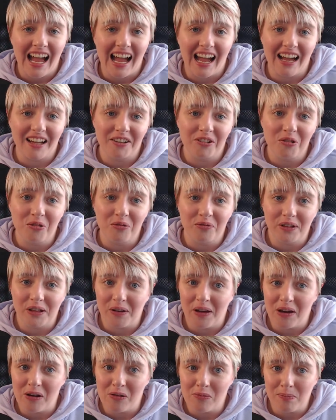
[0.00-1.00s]
and hopefully
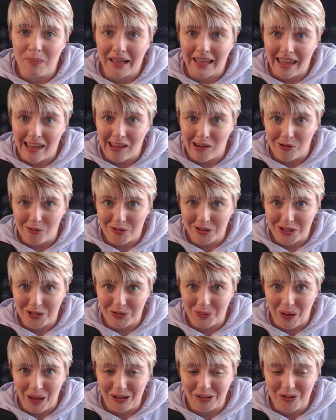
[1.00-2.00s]
it'll help my health as
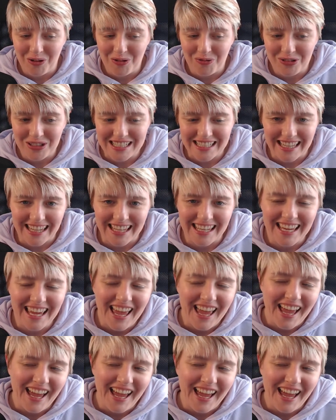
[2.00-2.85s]
well, obviously.